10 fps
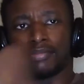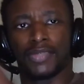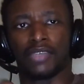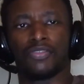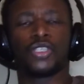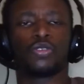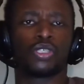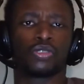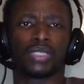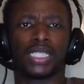The
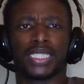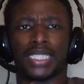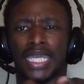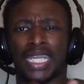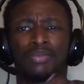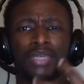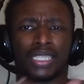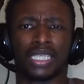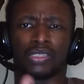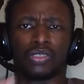visuals were less dynamic
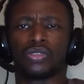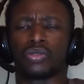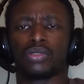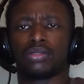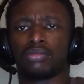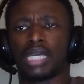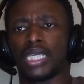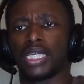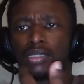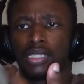than usual, I
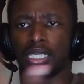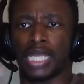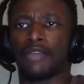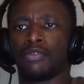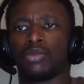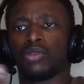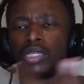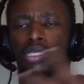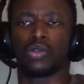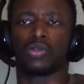guess. They didn't have him
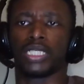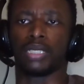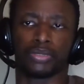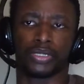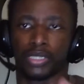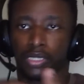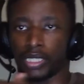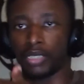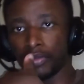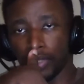doing the whole numbers and
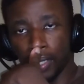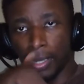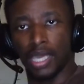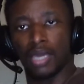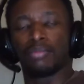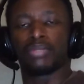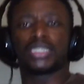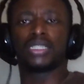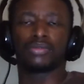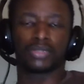stuff. But
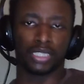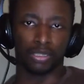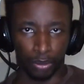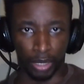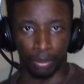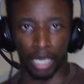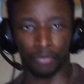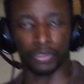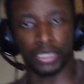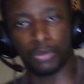still pretty
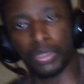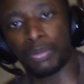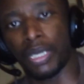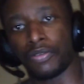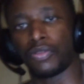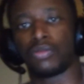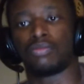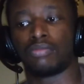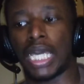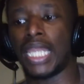powerful. Still pretty powerful.
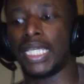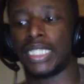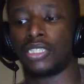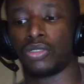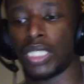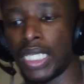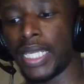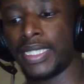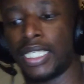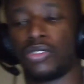I like that joint.
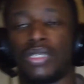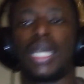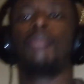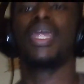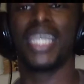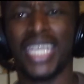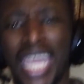I'm liking